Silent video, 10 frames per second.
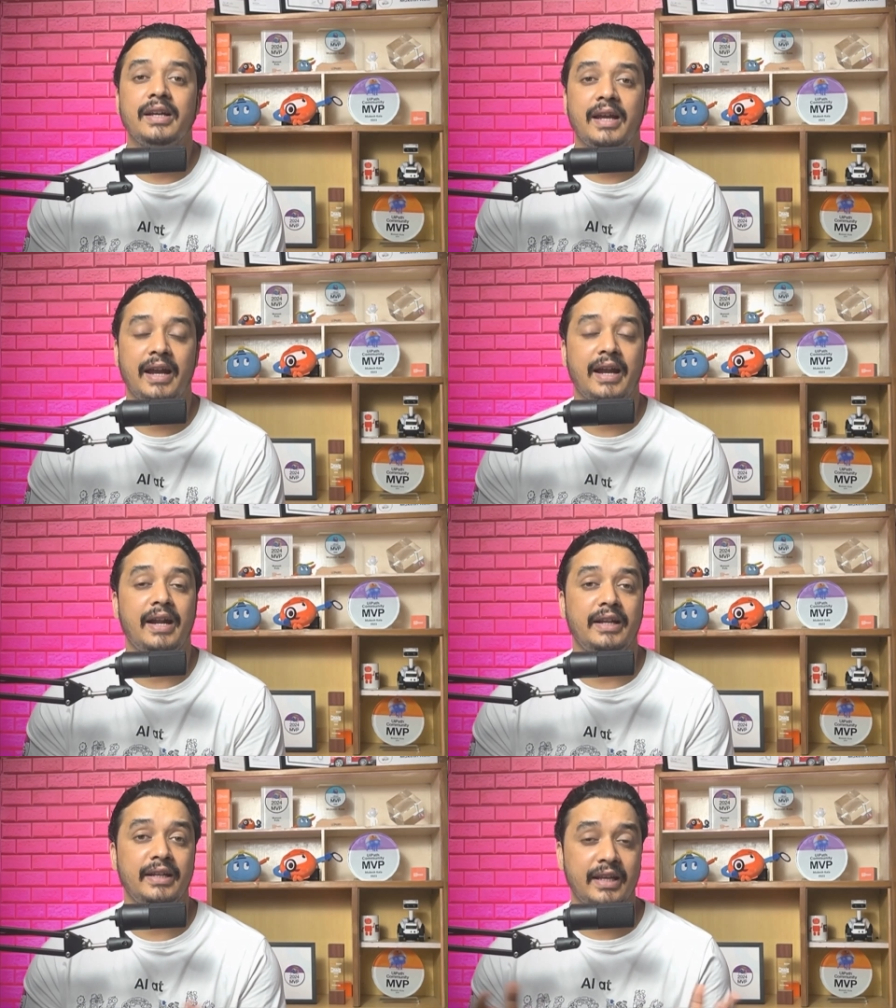
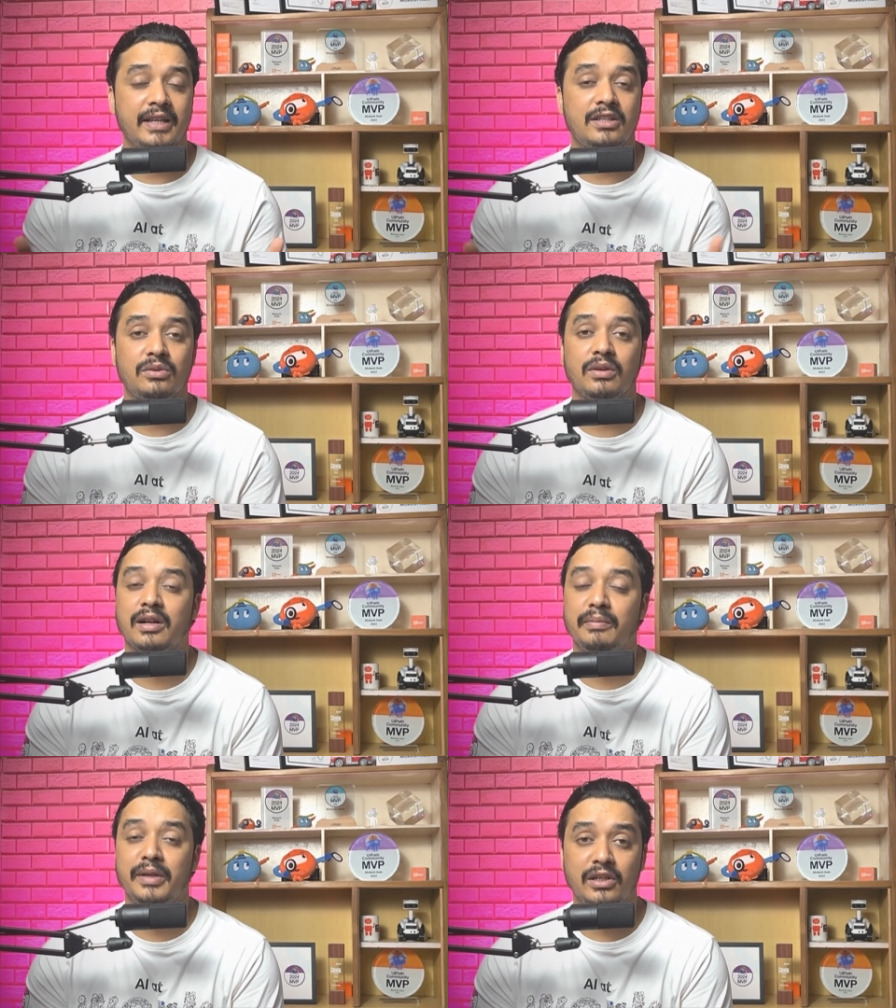And in case you are
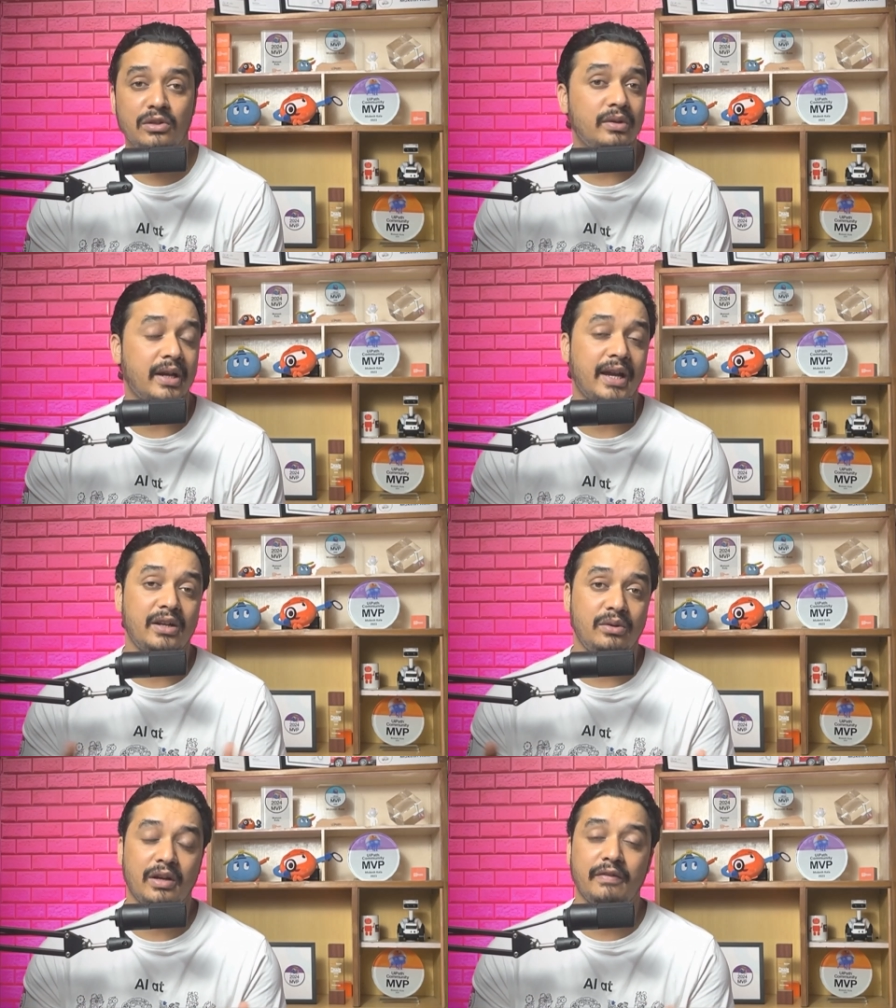coming new
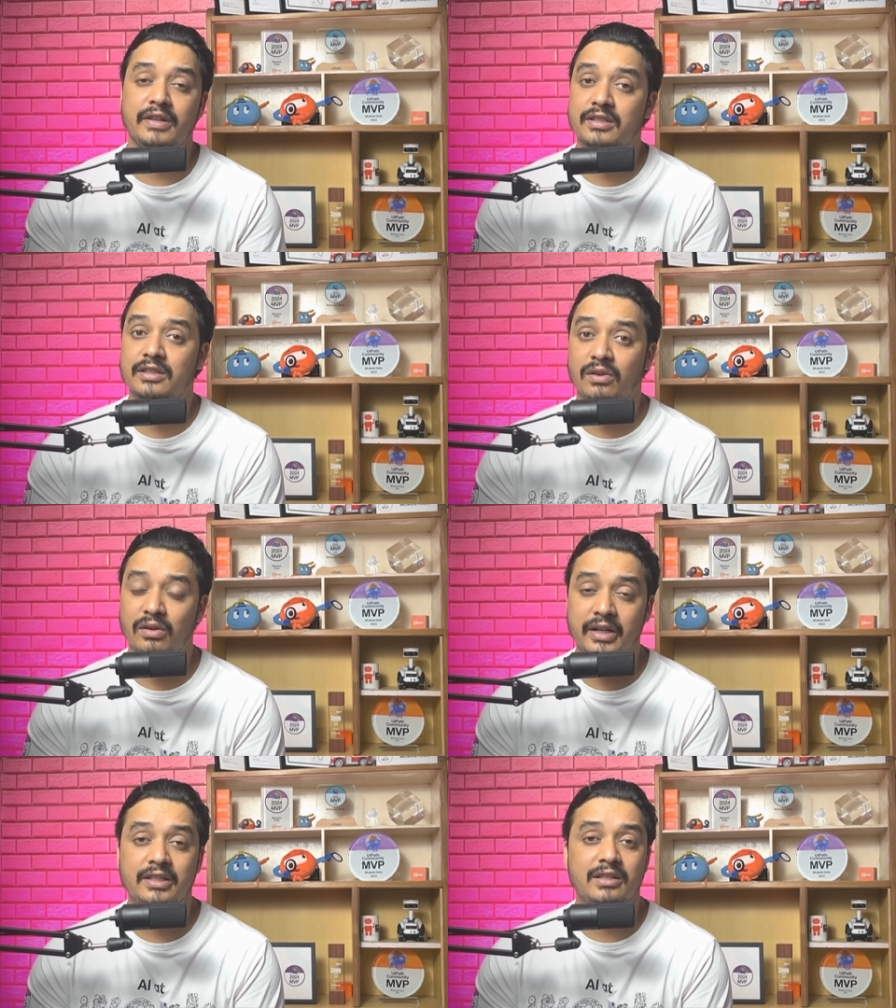and you haven't
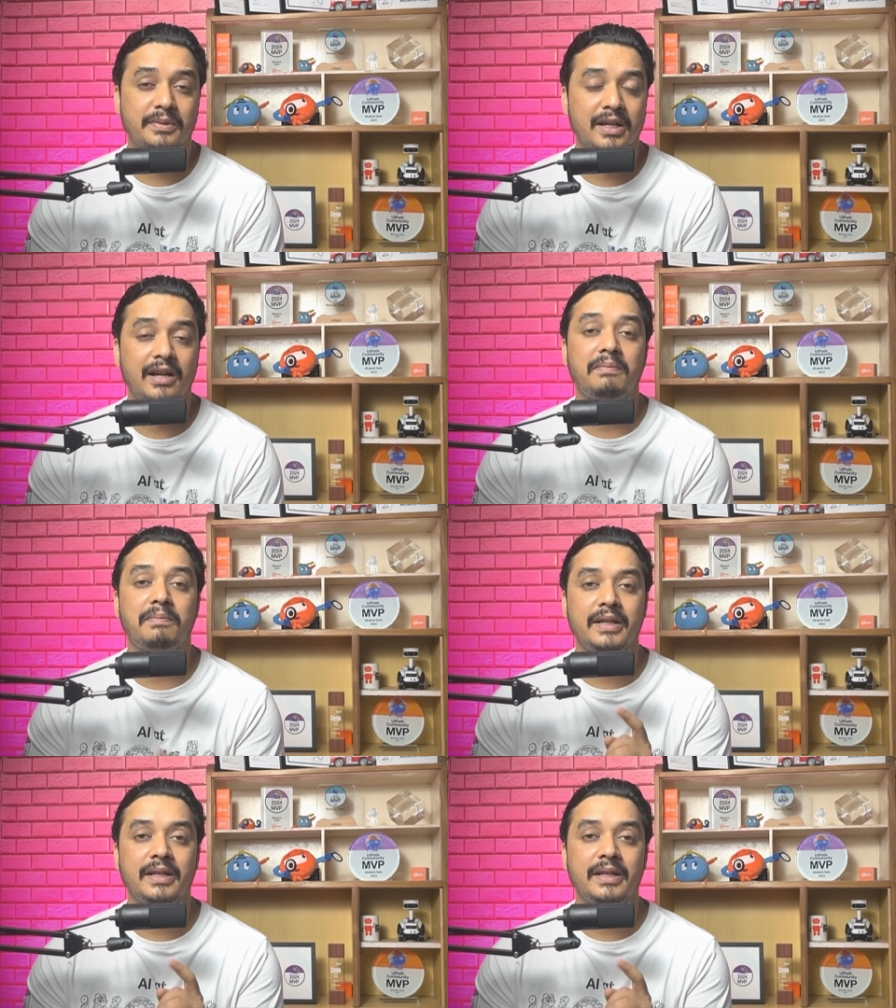already subscribed,